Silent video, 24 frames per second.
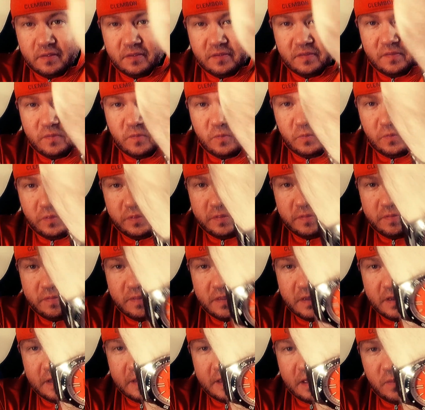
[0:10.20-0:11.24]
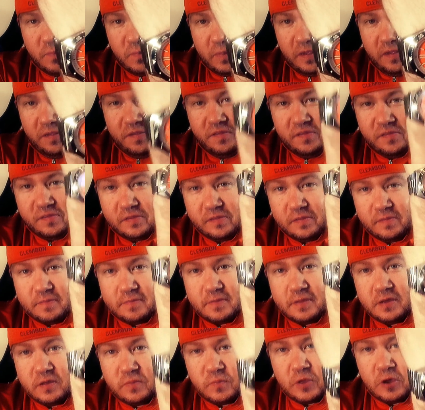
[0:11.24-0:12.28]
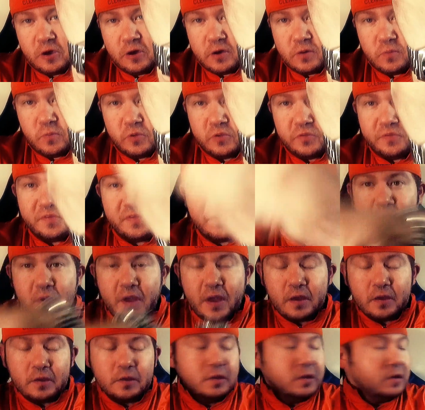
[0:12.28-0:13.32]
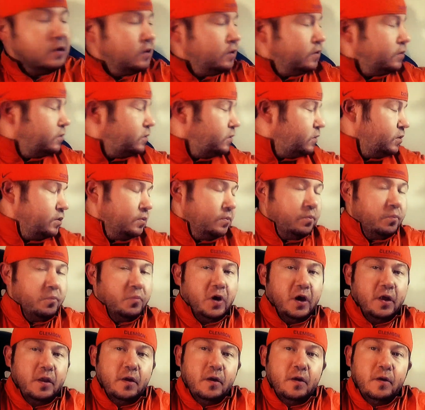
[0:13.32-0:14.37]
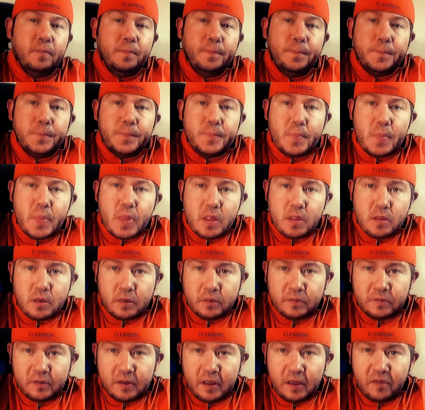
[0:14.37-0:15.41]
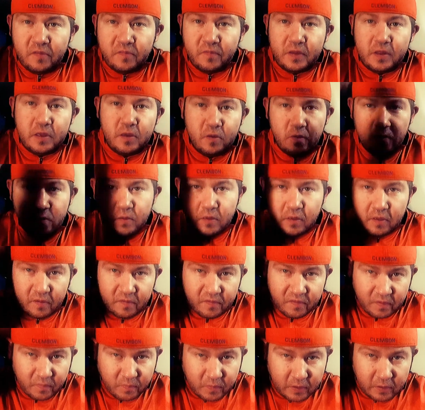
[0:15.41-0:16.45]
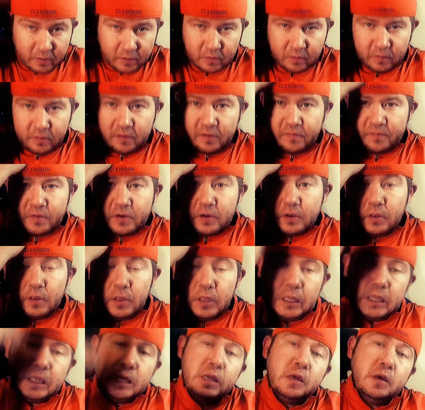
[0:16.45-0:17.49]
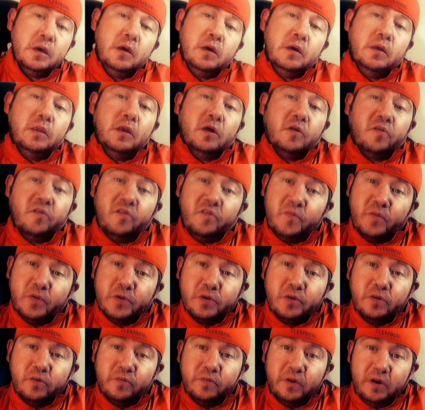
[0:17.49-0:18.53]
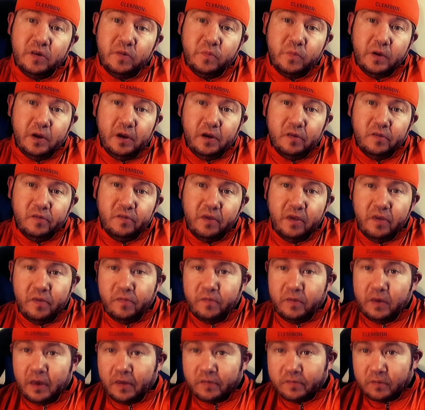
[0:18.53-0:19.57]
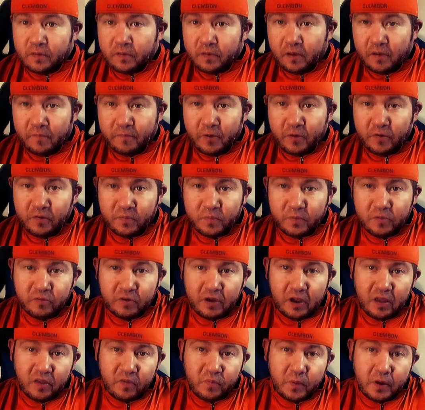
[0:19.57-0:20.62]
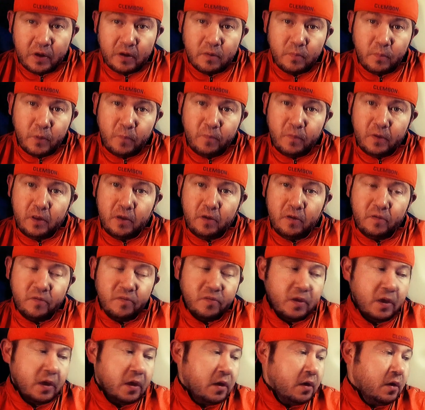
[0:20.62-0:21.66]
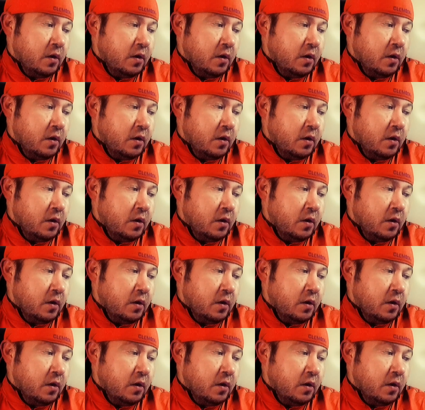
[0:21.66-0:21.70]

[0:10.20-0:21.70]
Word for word: Still digging that piece, gonna be a hard one to sit back. But um, today's video is something a little different. Now just for a little transparency, as you guys know I've always been transparent in my videos.